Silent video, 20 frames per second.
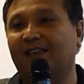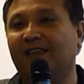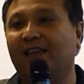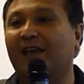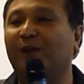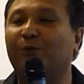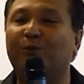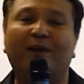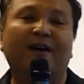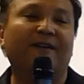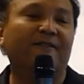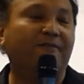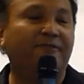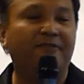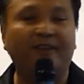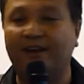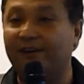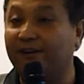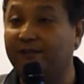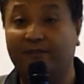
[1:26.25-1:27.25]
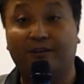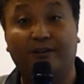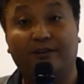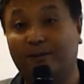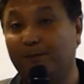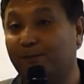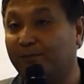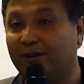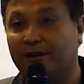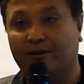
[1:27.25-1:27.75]
and we are very, very
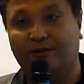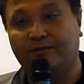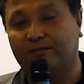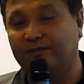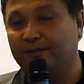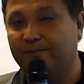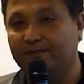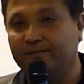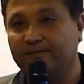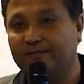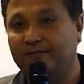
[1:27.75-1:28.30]
proud of him.